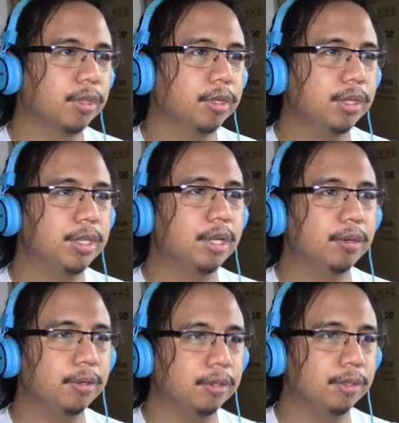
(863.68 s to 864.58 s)
You tell
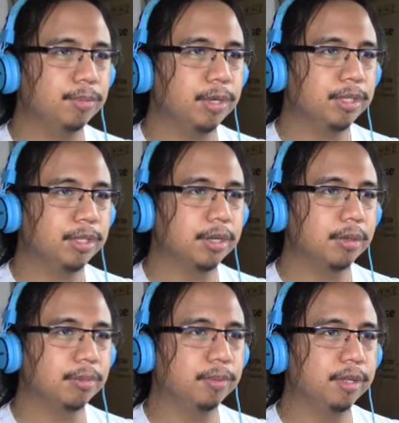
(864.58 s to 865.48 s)
her not to pass it
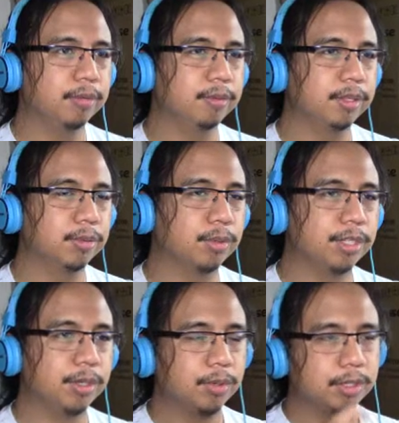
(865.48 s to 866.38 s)
up if it's what
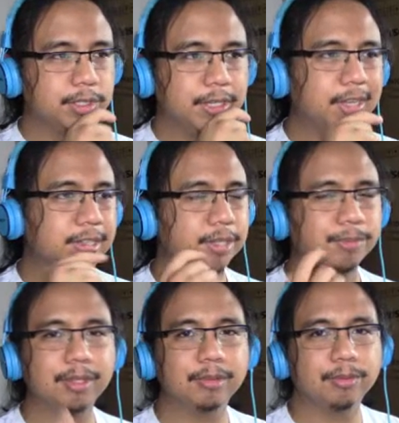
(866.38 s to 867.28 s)
she wants. Yes, I
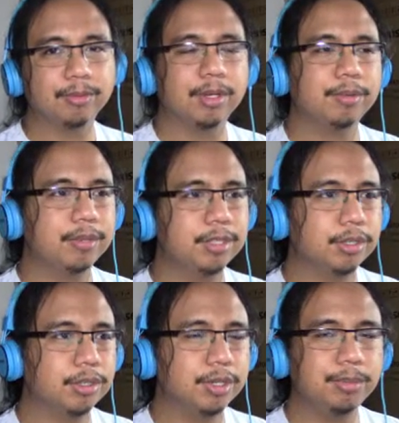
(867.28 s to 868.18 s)
mean, what if it's a
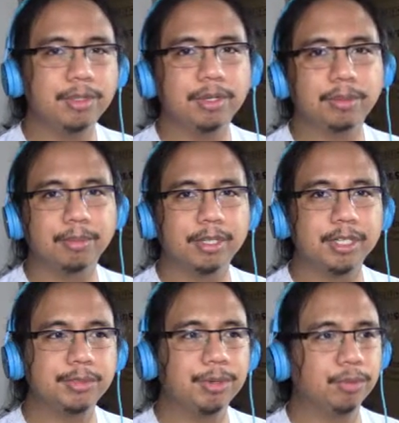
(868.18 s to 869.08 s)
dream job that
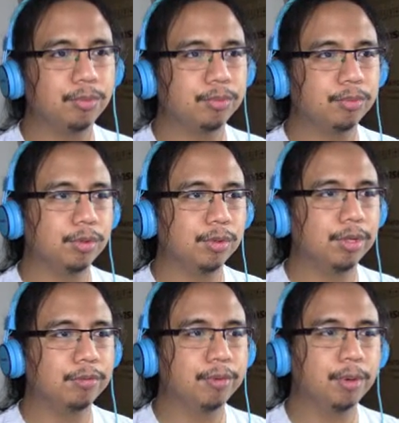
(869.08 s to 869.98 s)
she's been
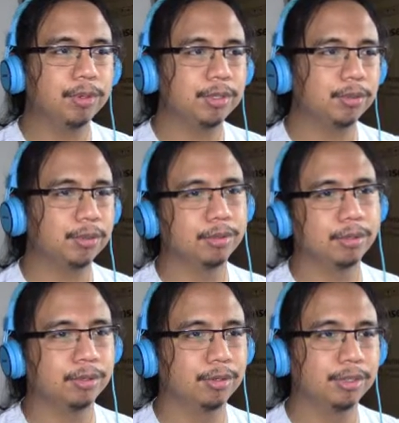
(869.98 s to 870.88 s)
looking forward to
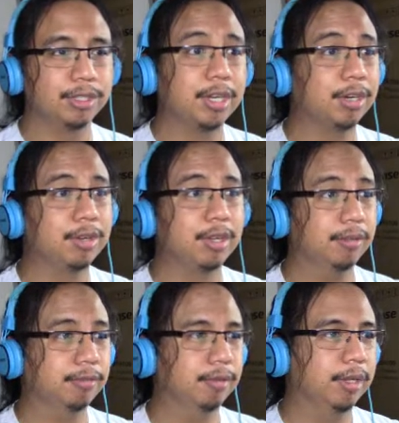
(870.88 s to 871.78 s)
her entire
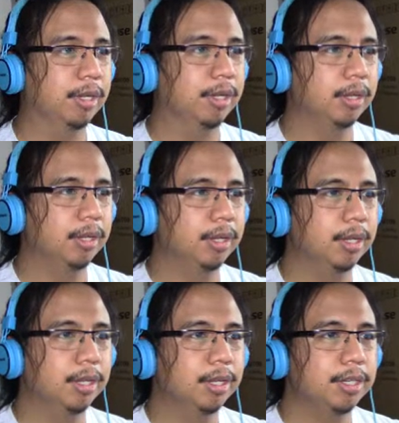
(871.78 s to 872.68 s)
life?
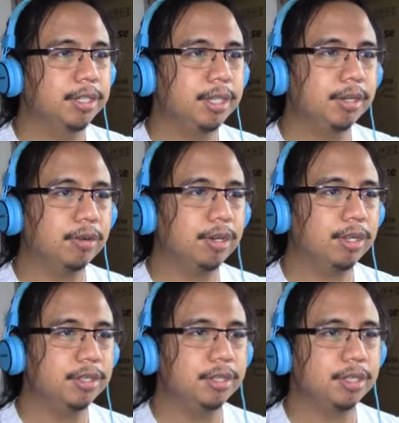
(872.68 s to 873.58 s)
She
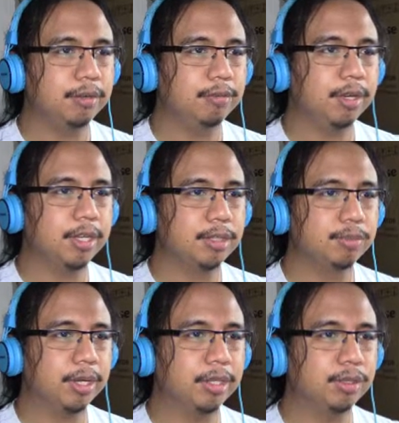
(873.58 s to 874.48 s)
agrees, she flies
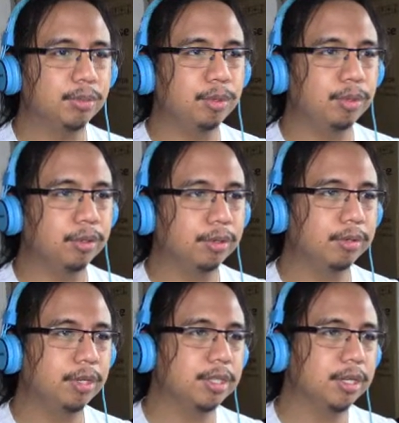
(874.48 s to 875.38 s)
back to Boulder
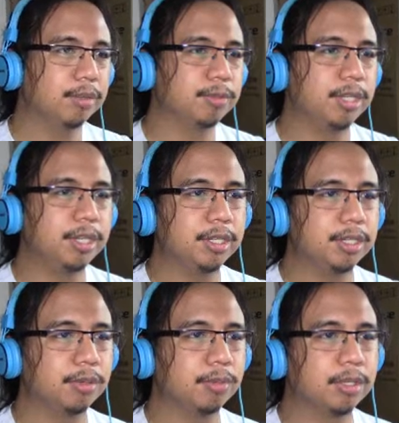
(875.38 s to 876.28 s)
three times each
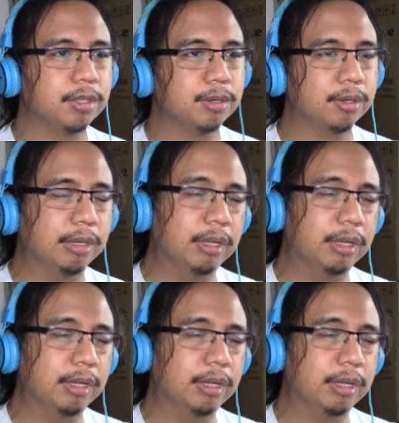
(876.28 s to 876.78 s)
semester.